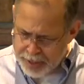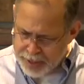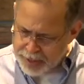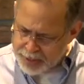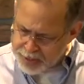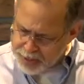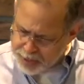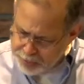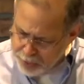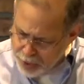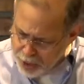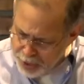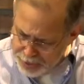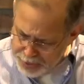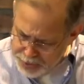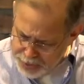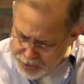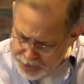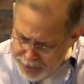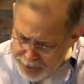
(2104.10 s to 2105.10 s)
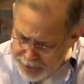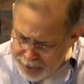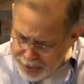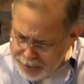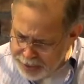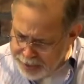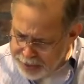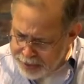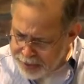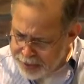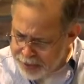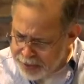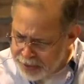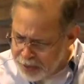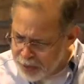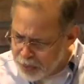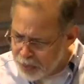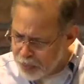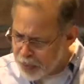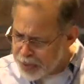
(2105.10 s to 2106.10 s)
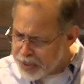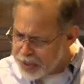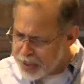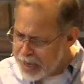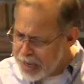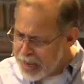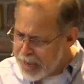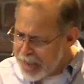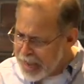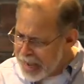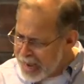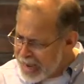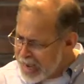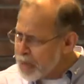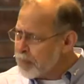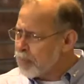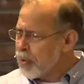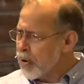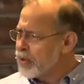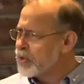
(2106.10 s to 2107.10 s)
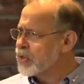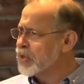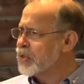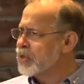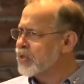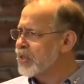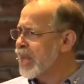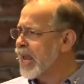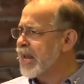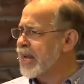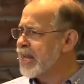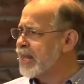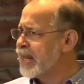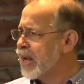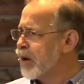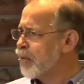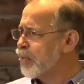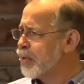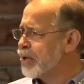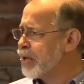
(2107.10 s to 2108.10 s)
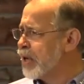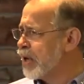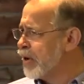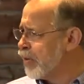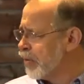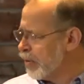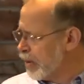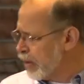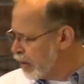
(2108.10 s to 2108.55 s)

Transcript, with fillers: the smallest seed, which any person standing there would know